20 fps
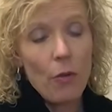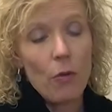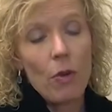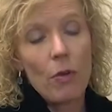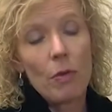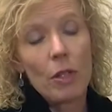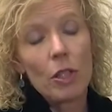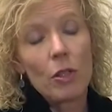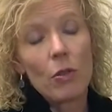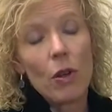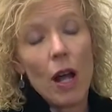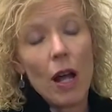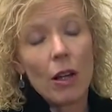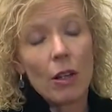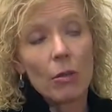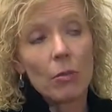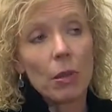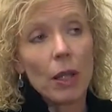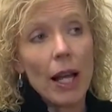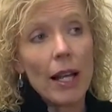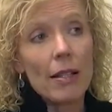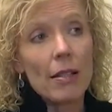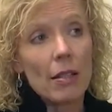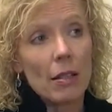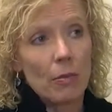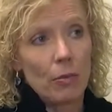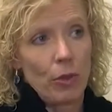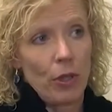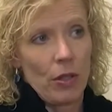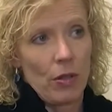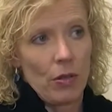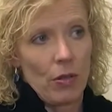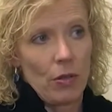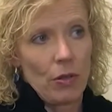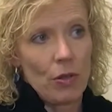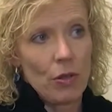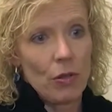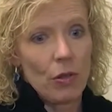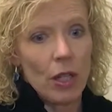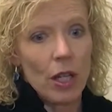When we do oncoplastic breast
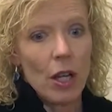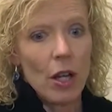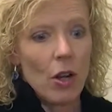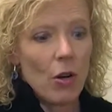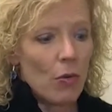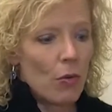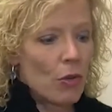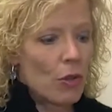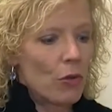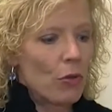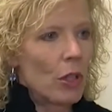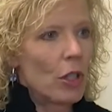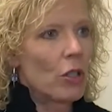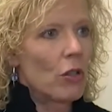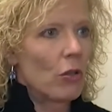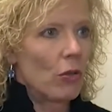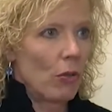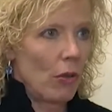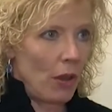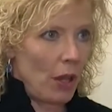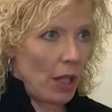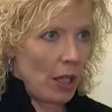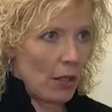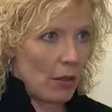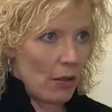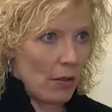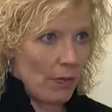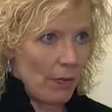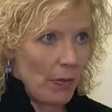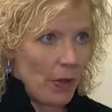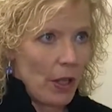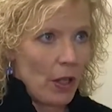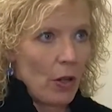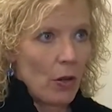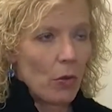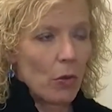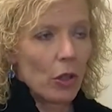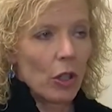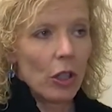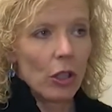surgery, we're doing two things.
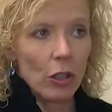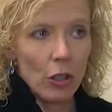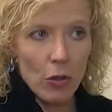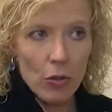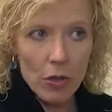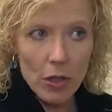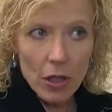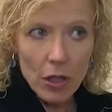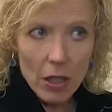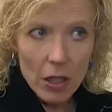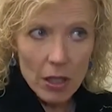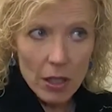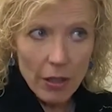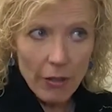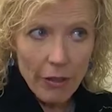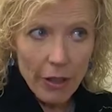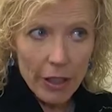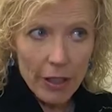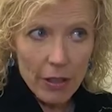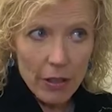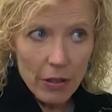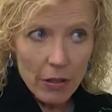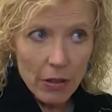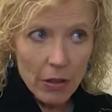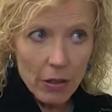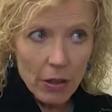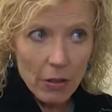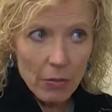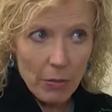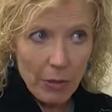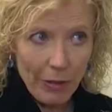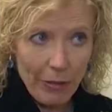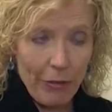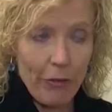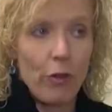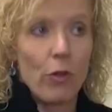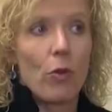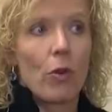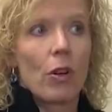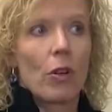We're closing the divot
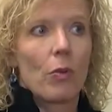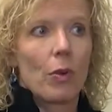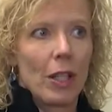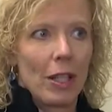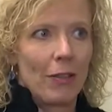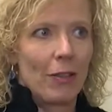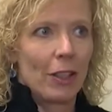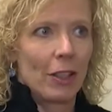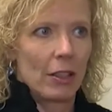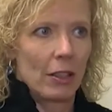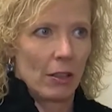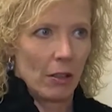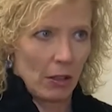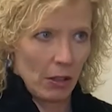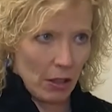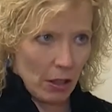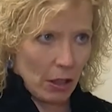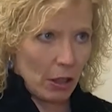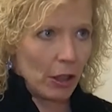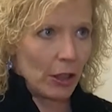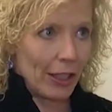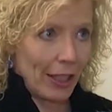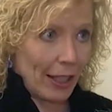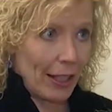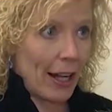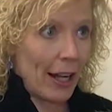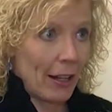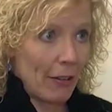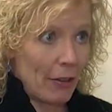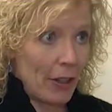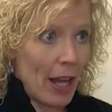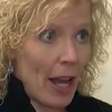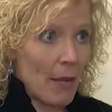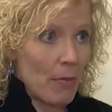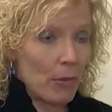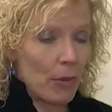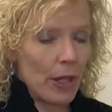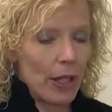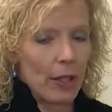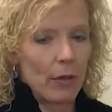before we even get out of the
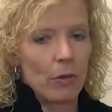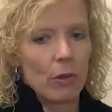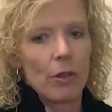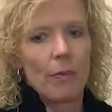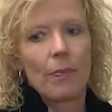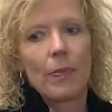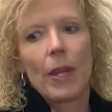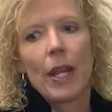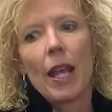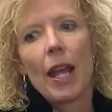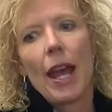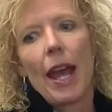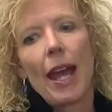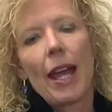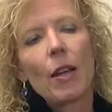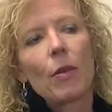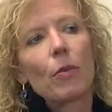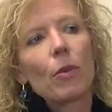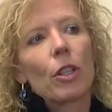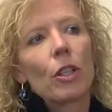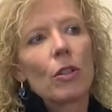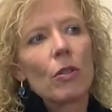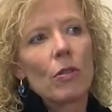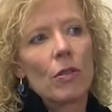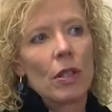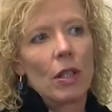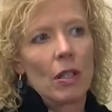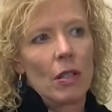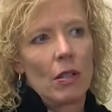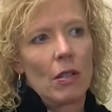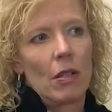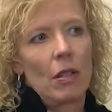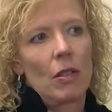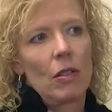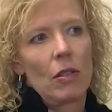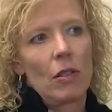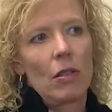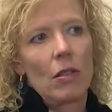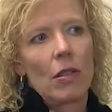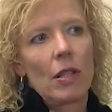operating room, and we're using
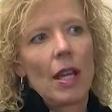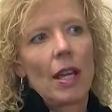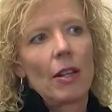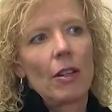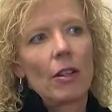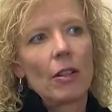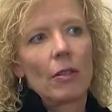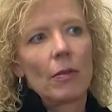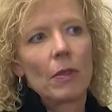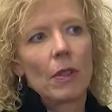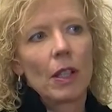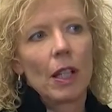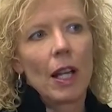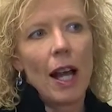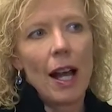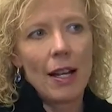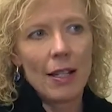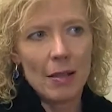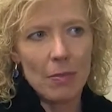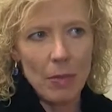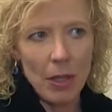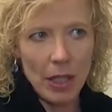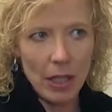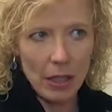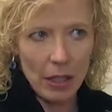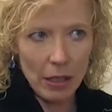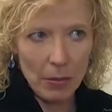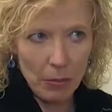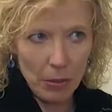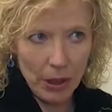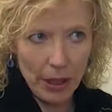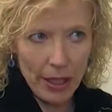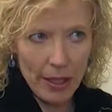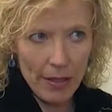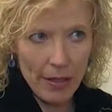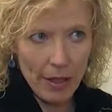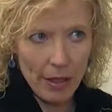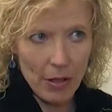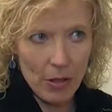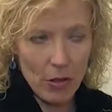incisions that are cosmetically
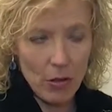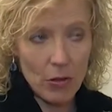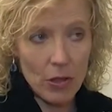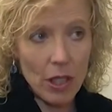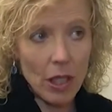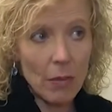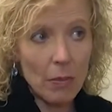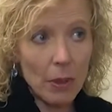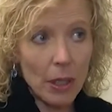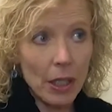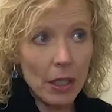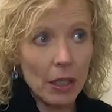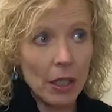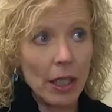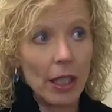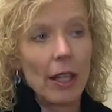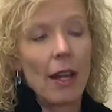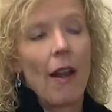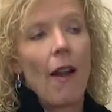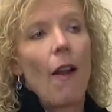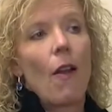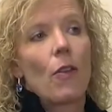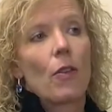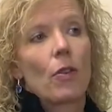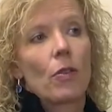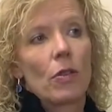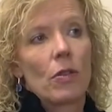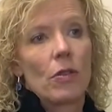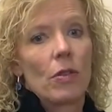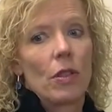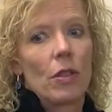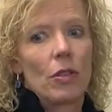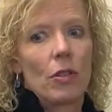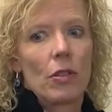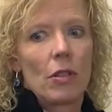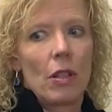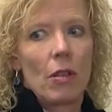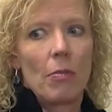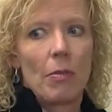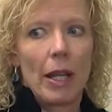pleasing. So typically, those
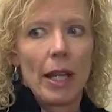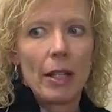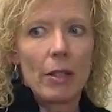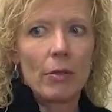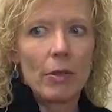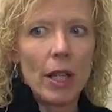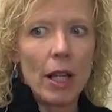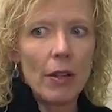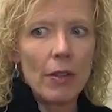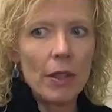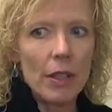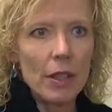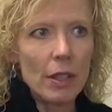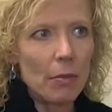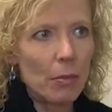incisions are made around the